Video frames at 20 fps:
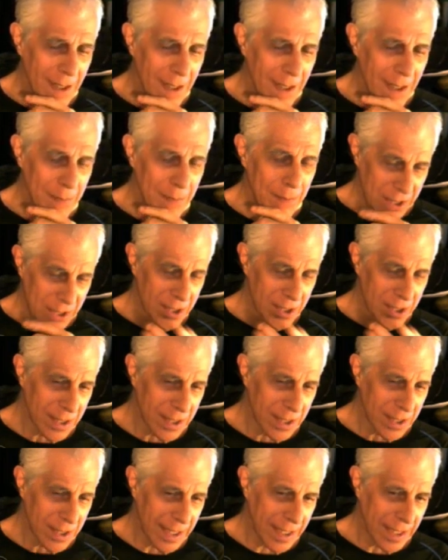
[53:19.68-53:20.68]
presidential
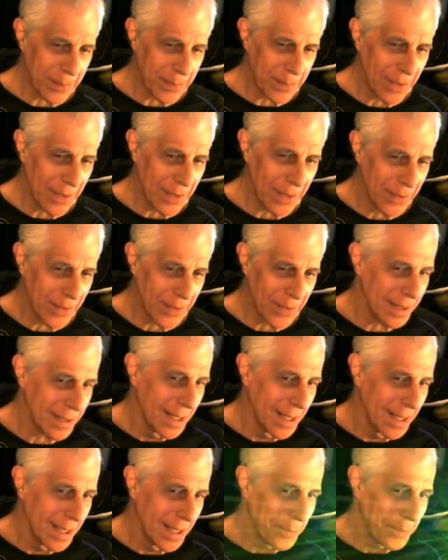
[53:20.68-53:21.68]
campaign fund.
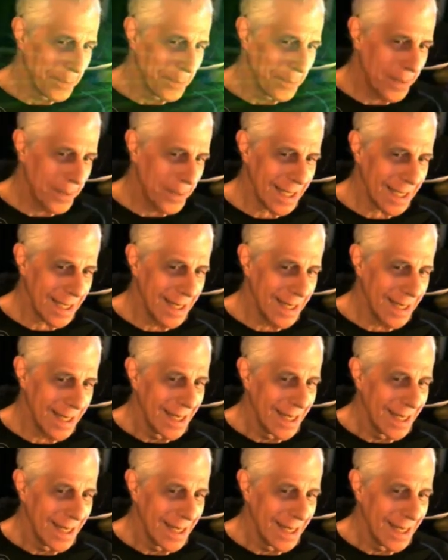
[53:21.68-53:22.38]
But I said,